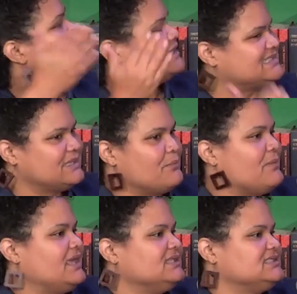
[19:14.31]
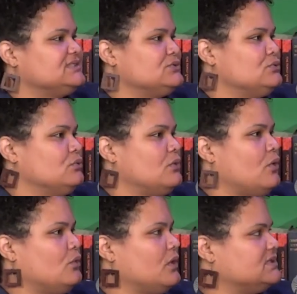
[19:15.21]
What does it mean to
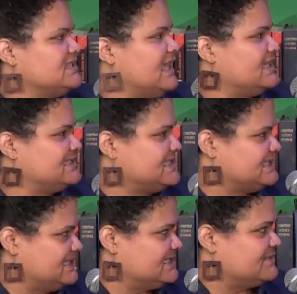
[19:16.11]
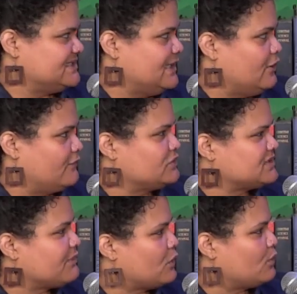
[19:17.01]
hold on to that insistence of self? There's
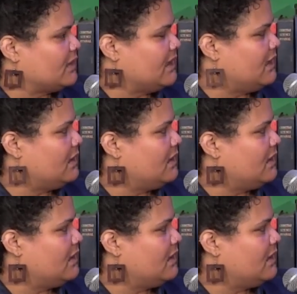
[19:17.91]
something really